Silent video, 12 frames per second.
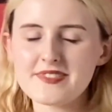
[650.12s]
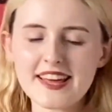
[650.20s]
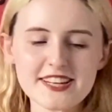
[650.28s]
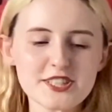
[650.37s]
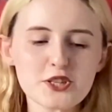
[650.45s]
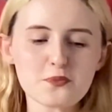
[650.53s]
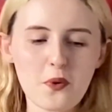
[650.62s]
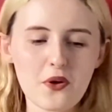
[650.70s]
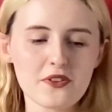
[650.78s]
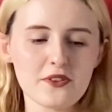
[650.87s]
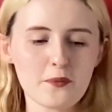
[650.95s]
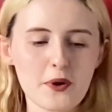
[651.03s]
this is
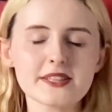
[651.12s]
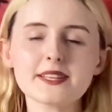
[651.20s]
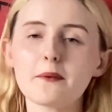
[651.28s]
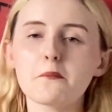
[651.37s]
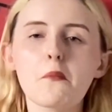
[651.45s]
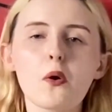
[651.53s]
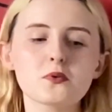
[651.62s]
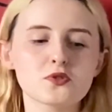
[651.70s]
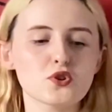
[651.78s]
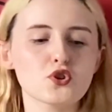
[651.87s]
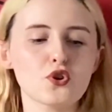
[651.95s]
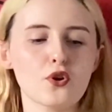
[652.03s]
one of the ones I'm
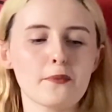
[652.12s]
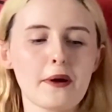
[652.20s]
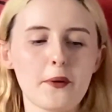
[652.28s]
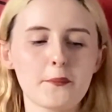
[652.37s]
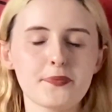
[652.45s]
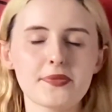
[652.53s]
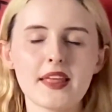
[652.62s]
most unsure about.